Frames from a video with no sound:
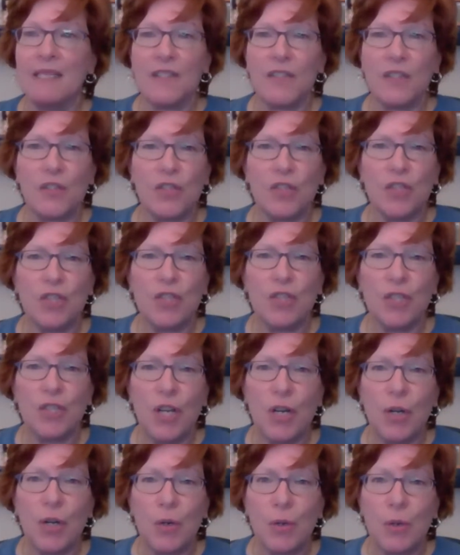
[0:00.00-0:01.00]

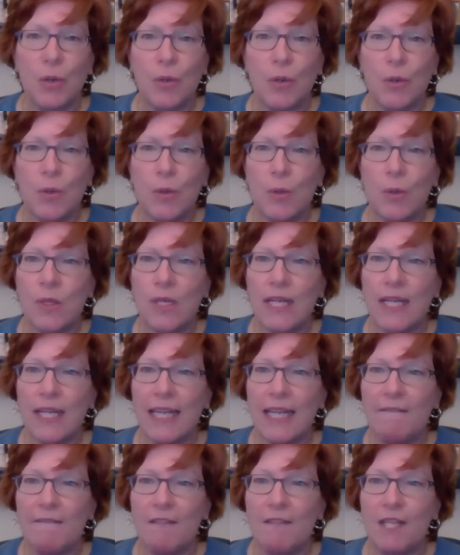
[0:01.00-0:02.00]
So
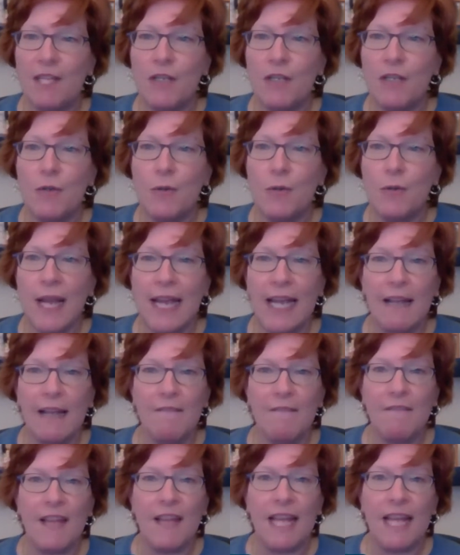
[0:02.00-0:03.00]
if you
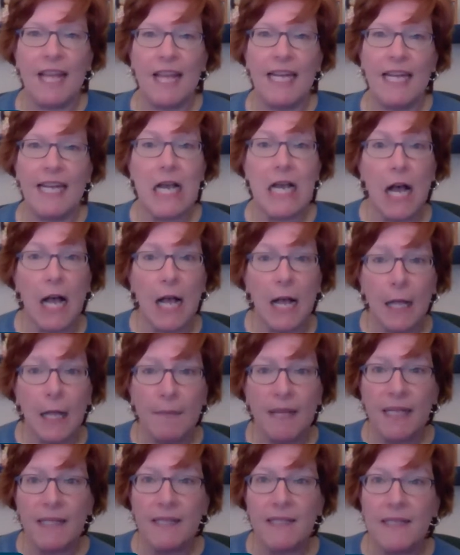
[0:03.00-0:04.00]
have any
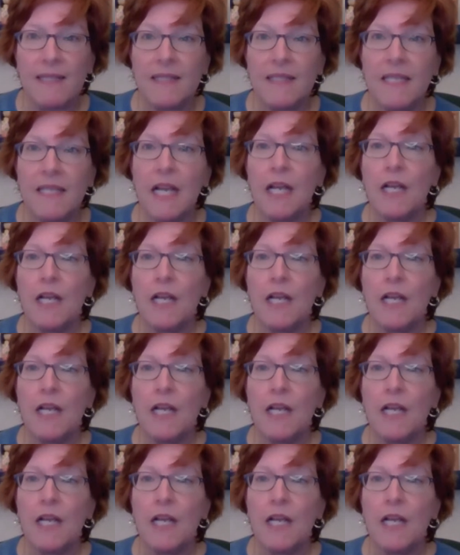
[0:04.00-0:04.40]
comments,